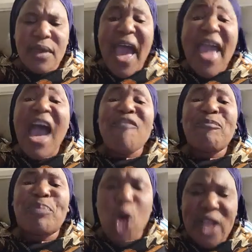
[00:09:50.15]
I
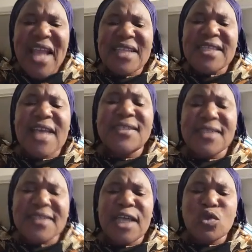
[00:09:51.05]
have brothers and
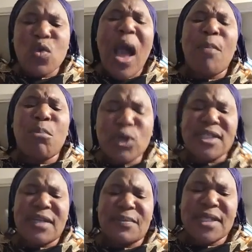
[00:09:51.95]
sisters who are
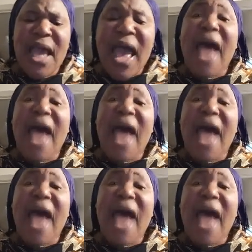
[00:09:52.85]
Muslims,